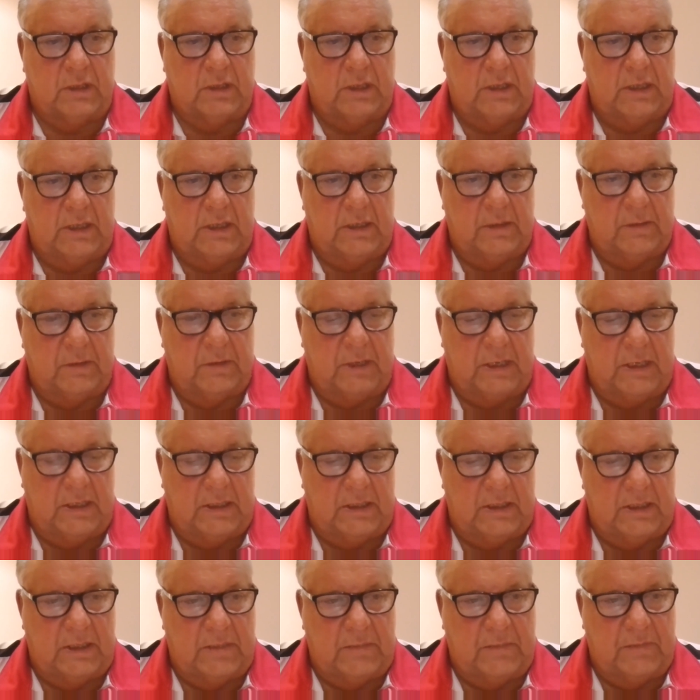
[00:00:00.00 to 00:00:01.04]
Uh,
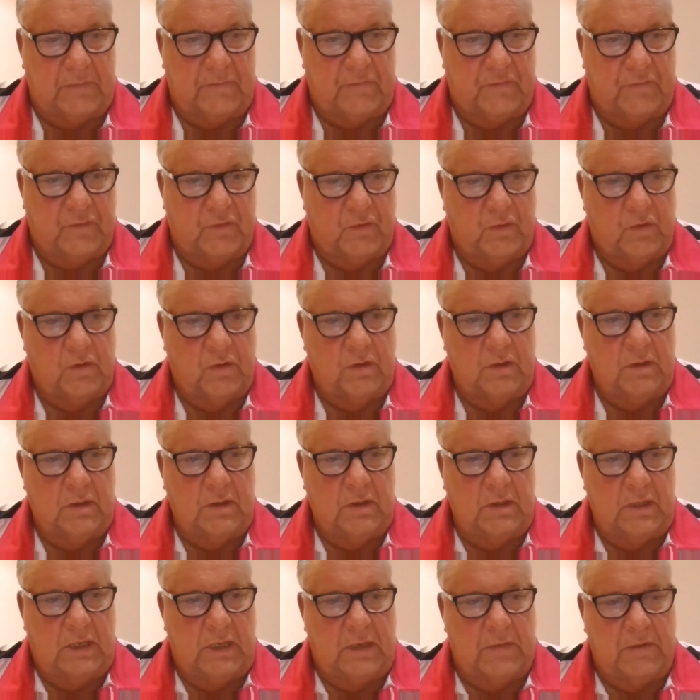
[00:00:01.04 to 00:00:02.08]
and, and before,
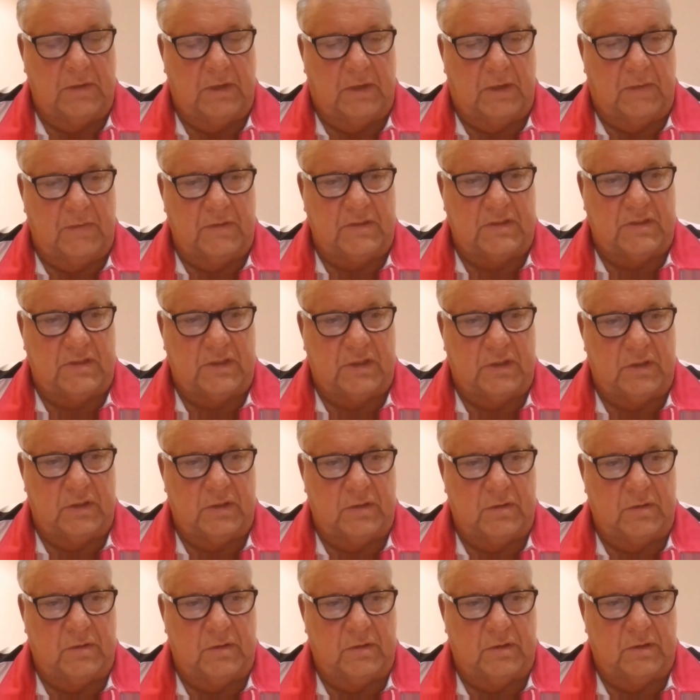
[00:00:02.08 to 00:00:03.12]
I mean, obviously
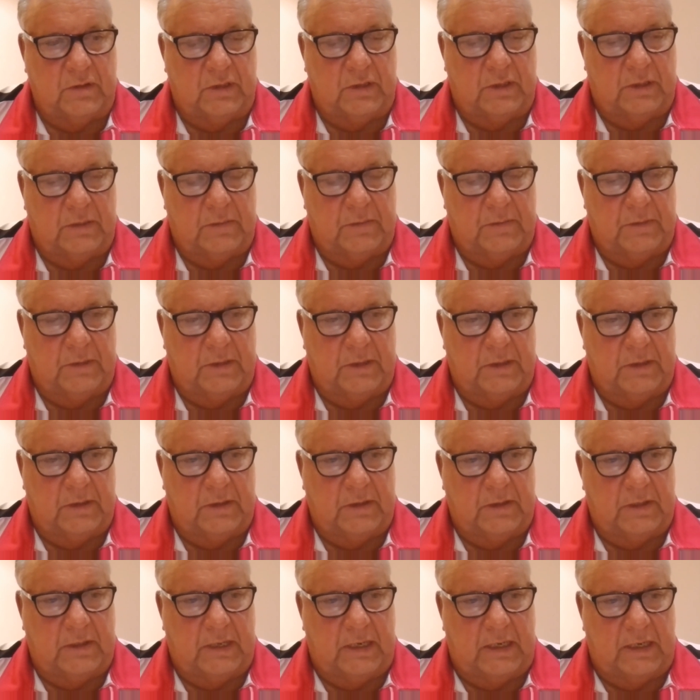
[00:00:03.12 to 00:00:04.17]
you, uh, uh,
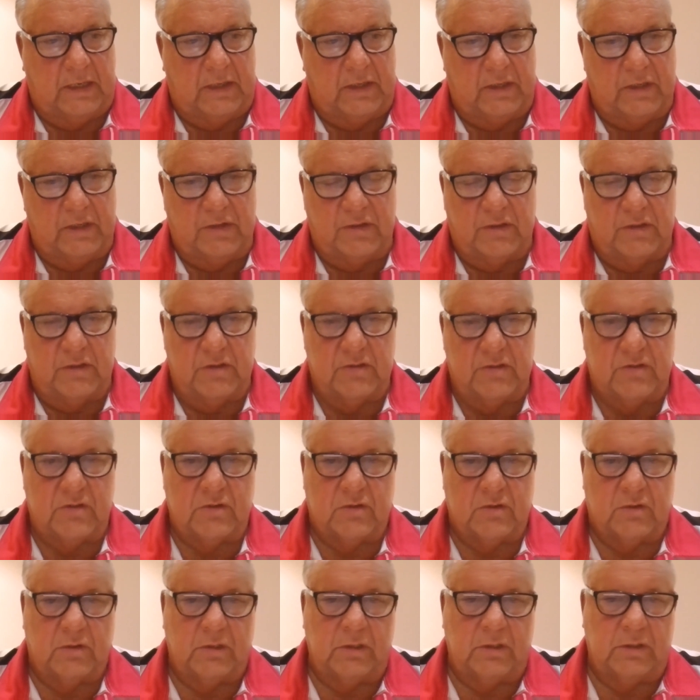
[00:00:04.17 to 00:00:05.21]
Alec, introduced
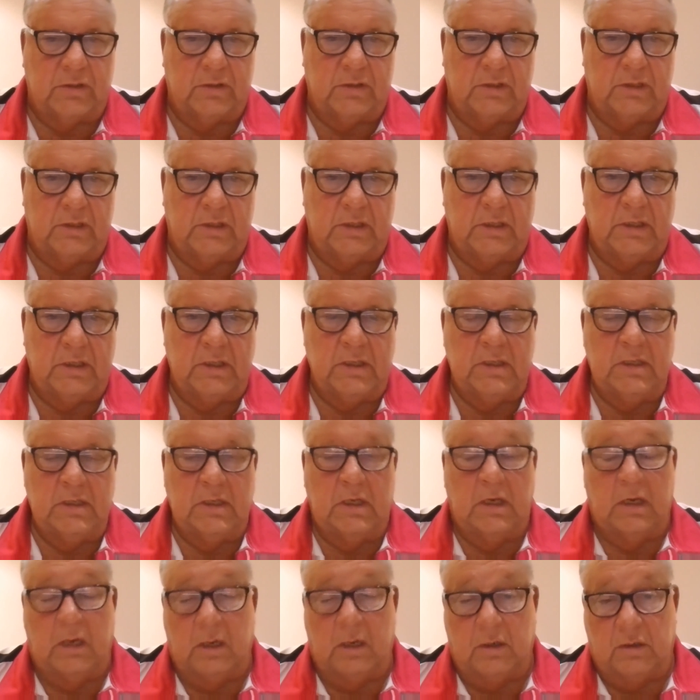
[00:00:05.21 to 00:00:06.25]
Sean into the
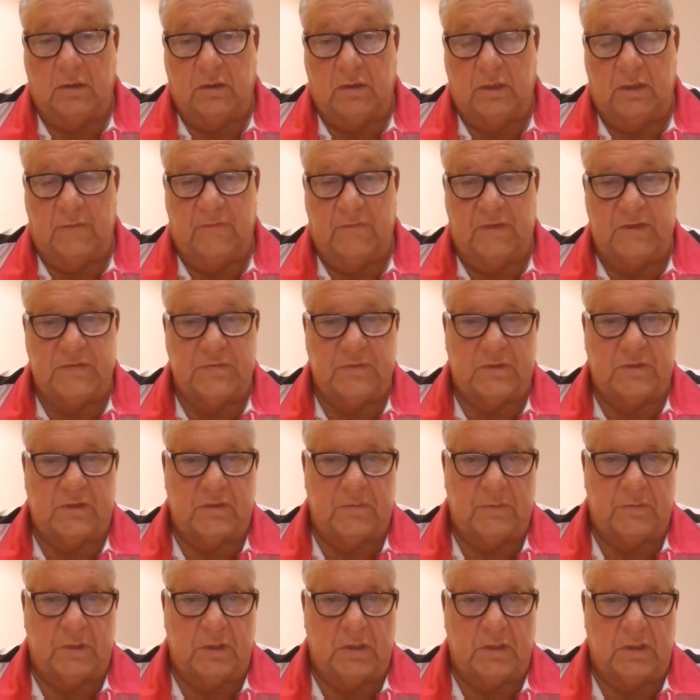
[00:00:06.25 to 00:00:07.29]
local investment
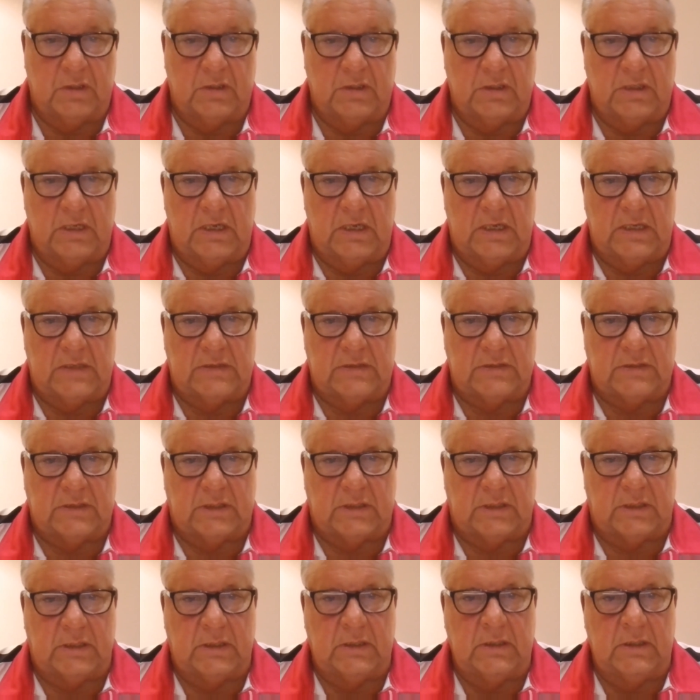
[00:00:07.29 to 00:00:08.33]
community as
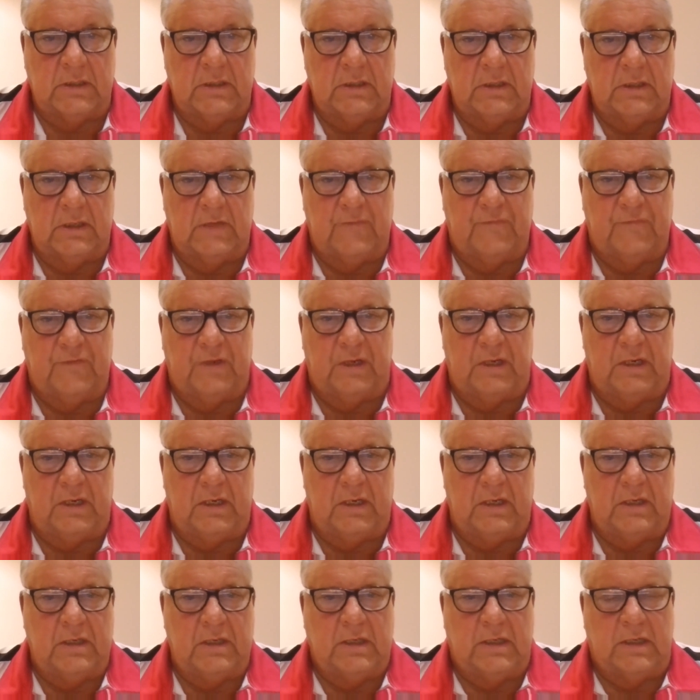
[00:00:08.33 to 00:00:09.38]
a, a
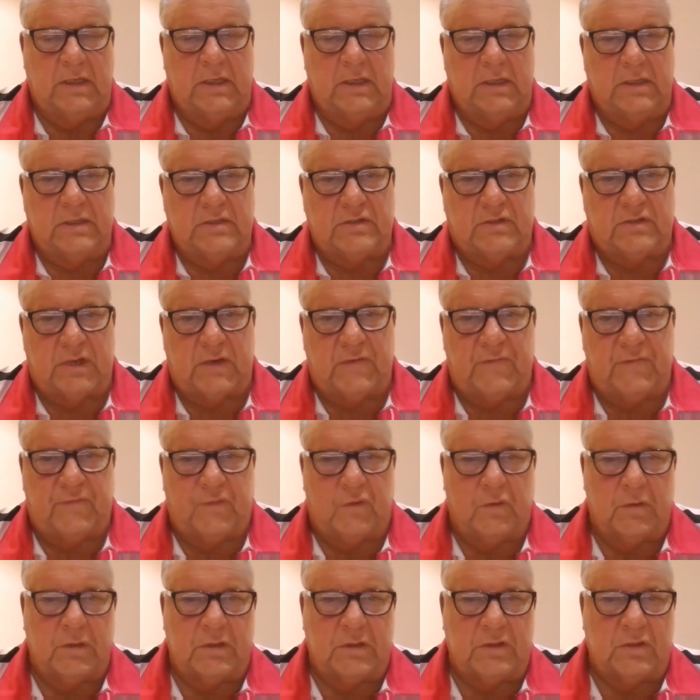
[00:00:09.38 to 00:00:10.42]
fairly uh,
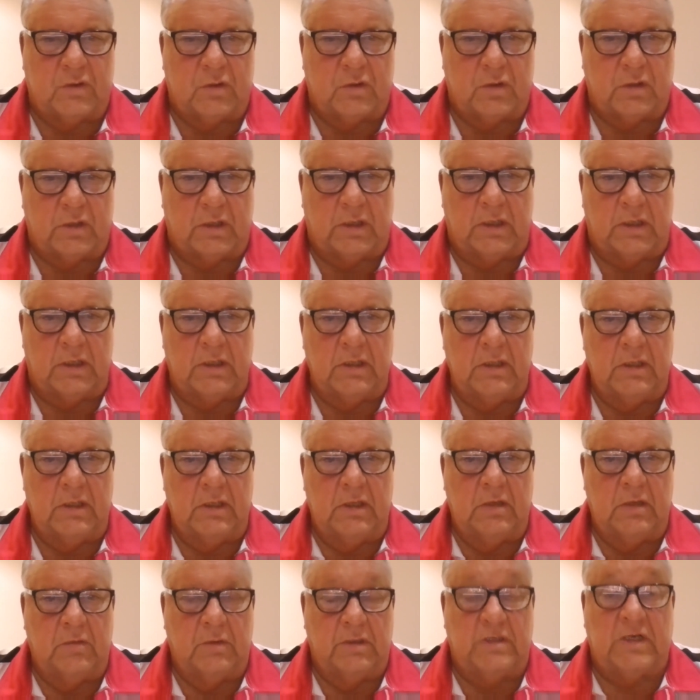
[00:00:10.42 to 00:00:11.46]
straightforward talker,
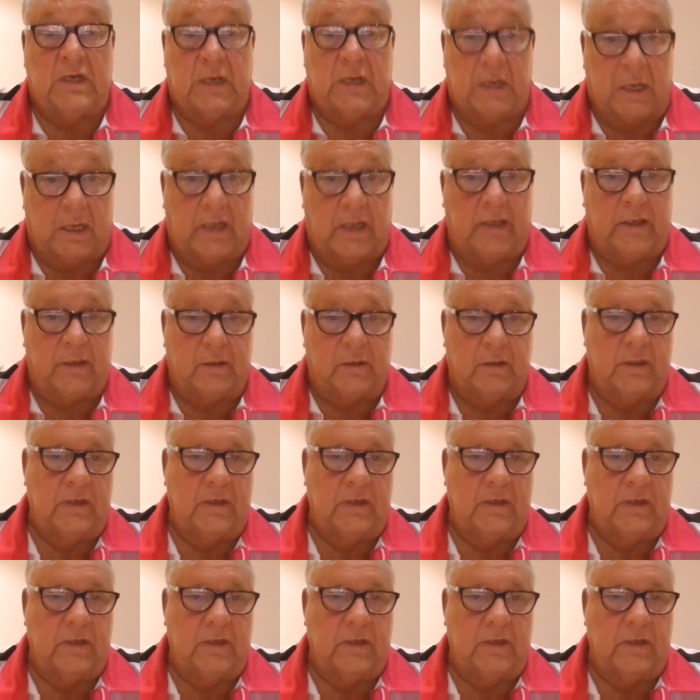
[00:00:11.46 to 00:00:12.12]
which I like.